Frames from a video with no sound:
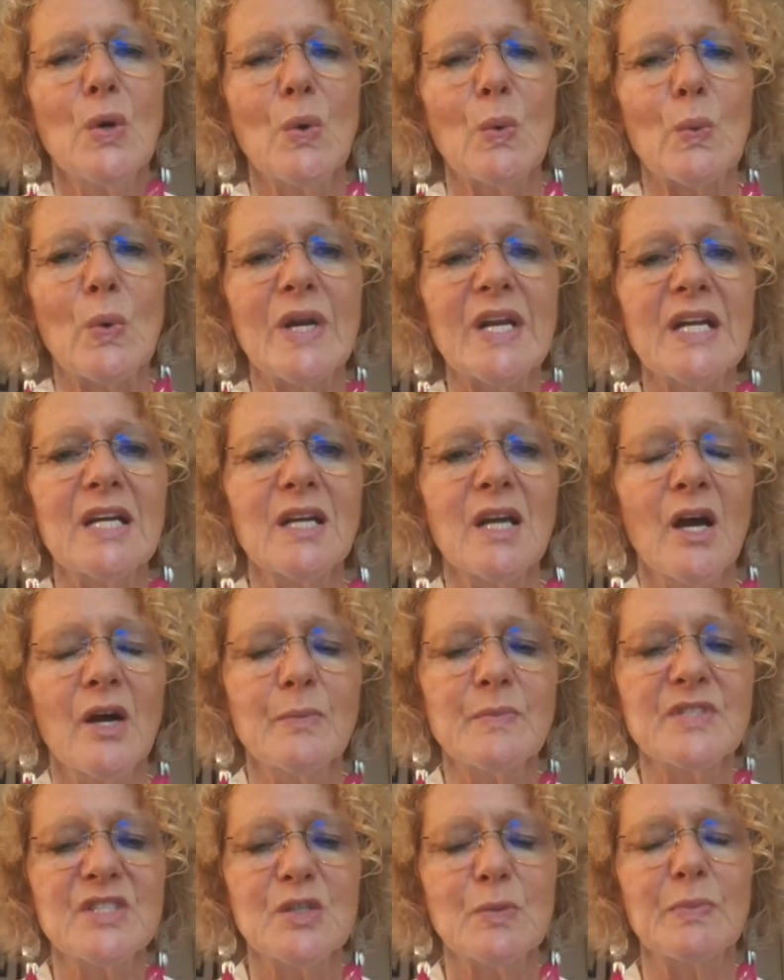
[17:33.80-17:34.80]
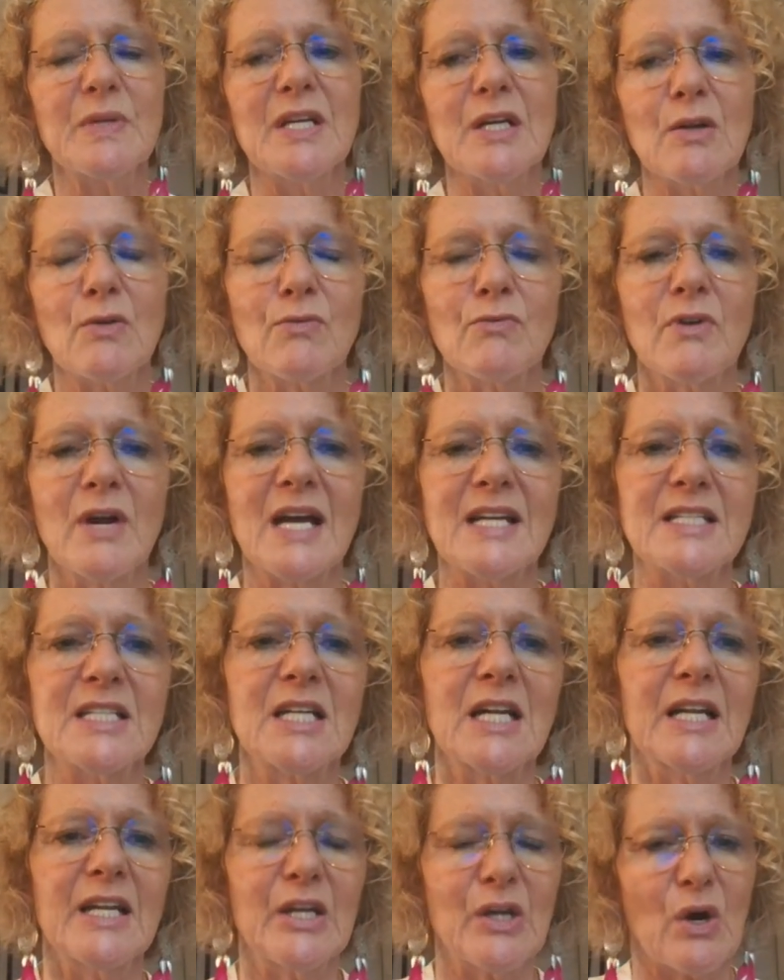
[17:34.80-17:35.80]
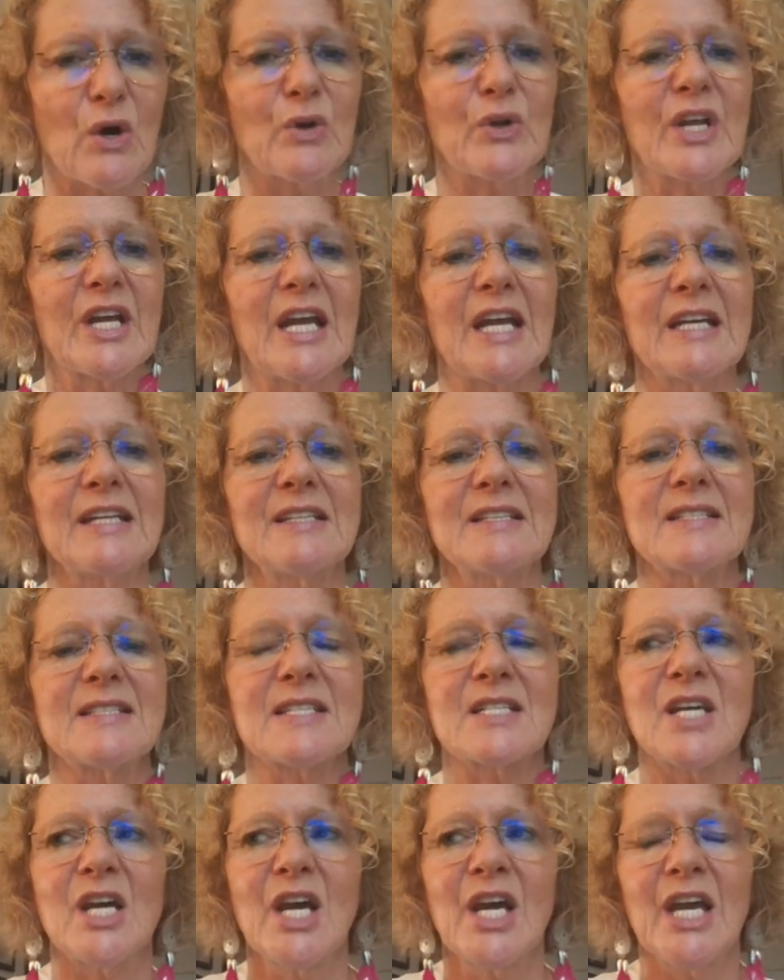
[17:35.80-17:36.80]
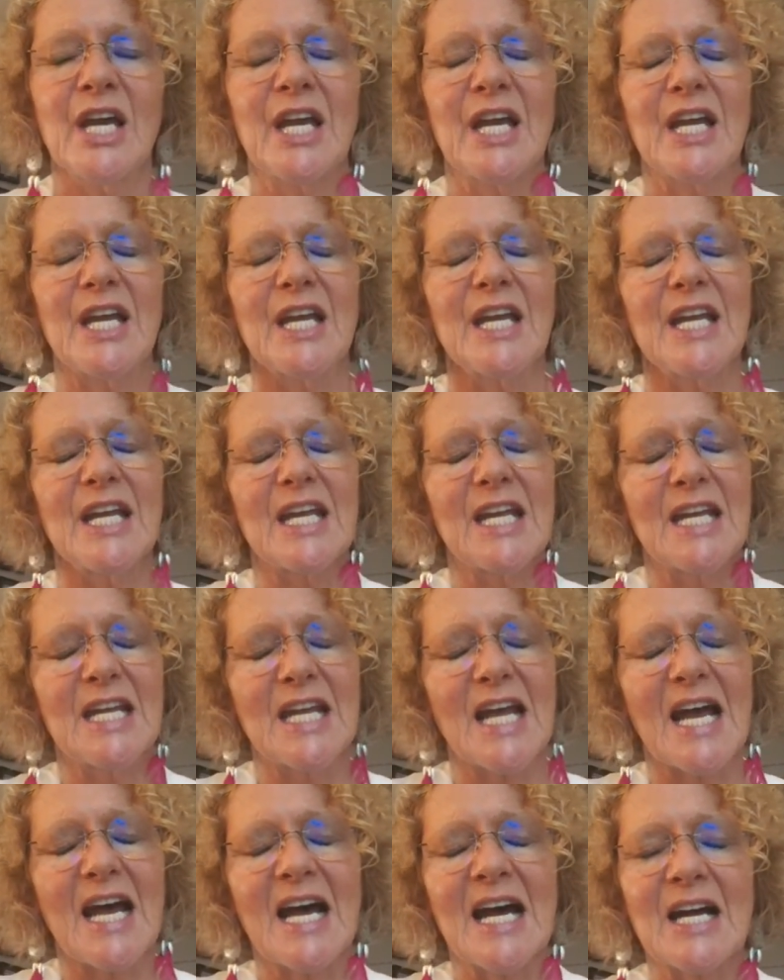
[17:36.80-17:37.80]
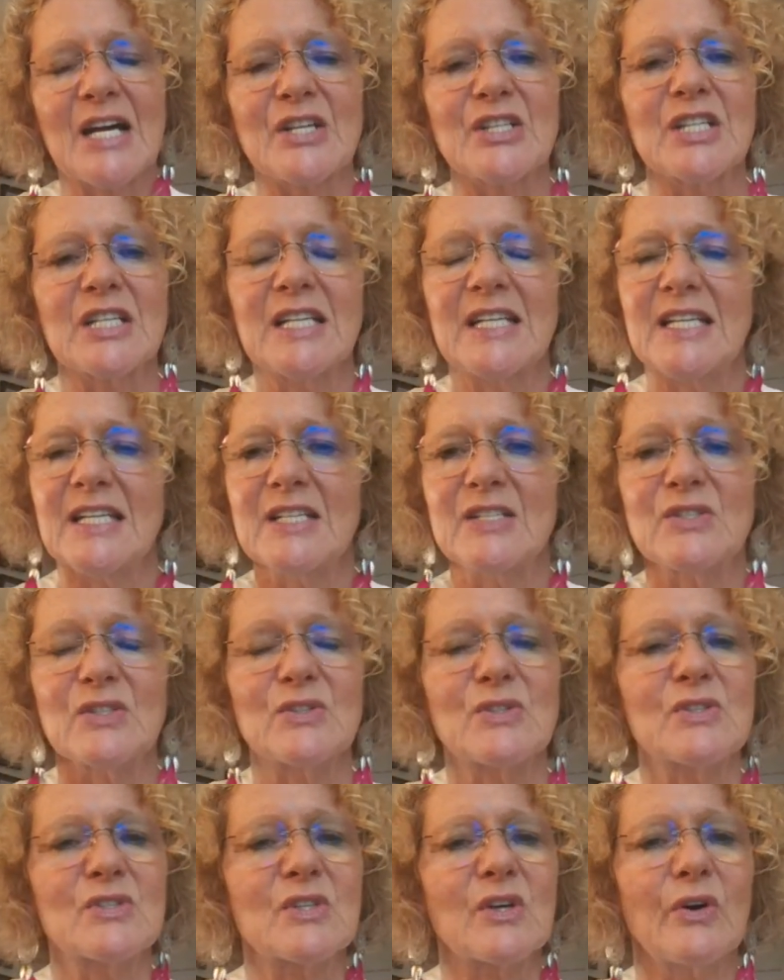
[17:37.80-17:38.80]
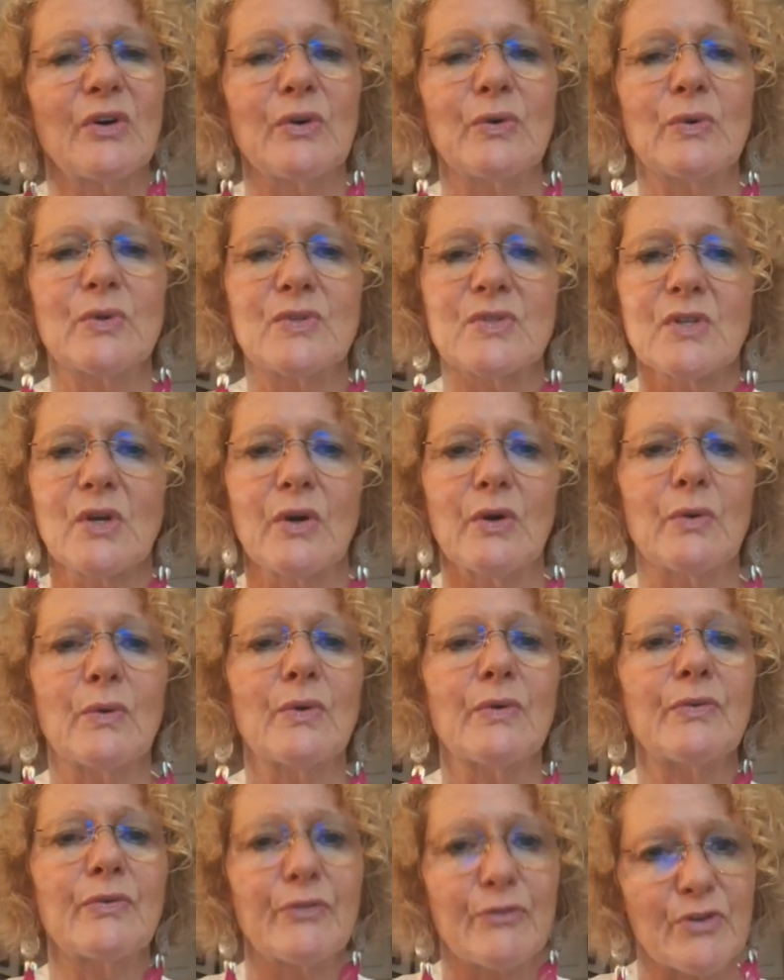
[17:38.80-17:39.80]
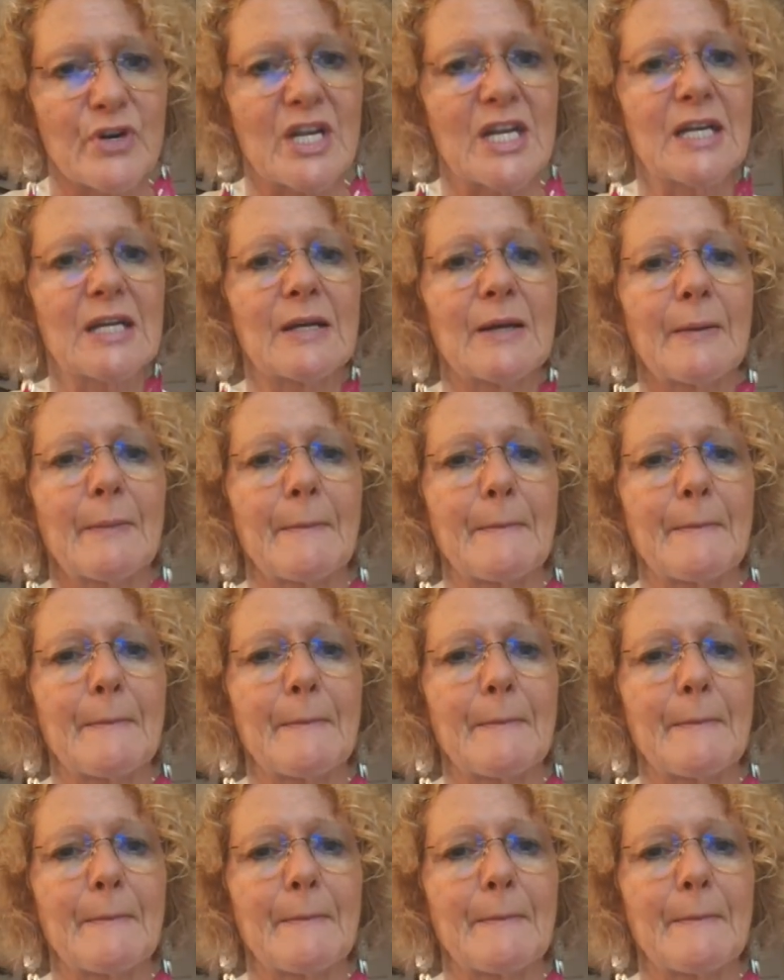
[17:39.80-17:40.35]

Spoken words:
When it comes to being radically honest, it actually is so, so freeing.